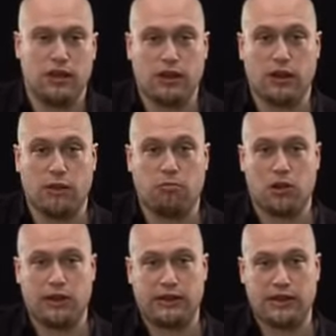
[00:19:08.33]

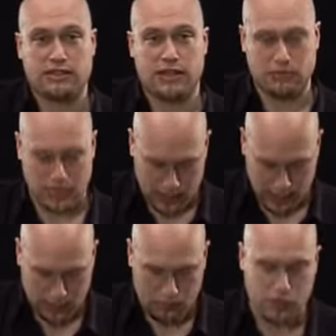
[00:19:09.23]
applying that same
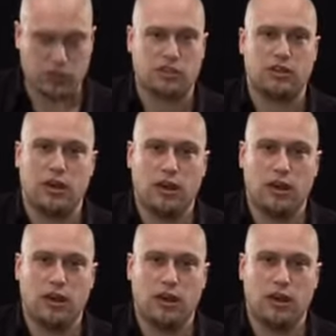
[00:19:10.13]
technique, but just,